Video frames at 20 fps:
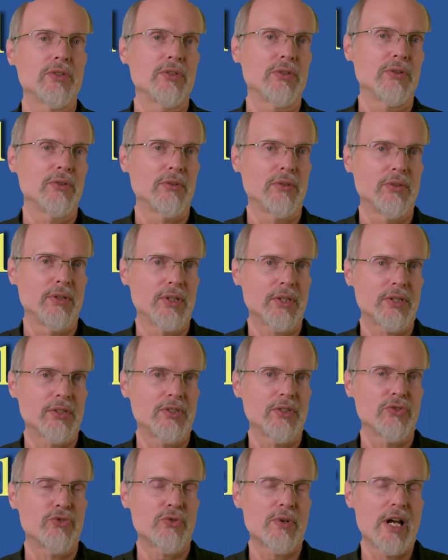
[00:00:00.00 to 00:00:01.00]
to look
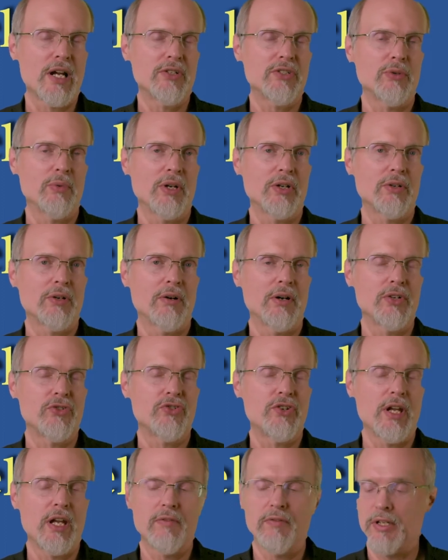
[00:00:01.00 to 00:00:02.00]
to try to
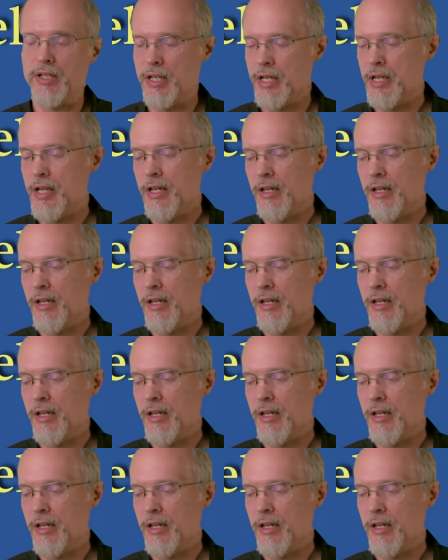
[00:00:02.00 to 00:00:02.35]
encourage David.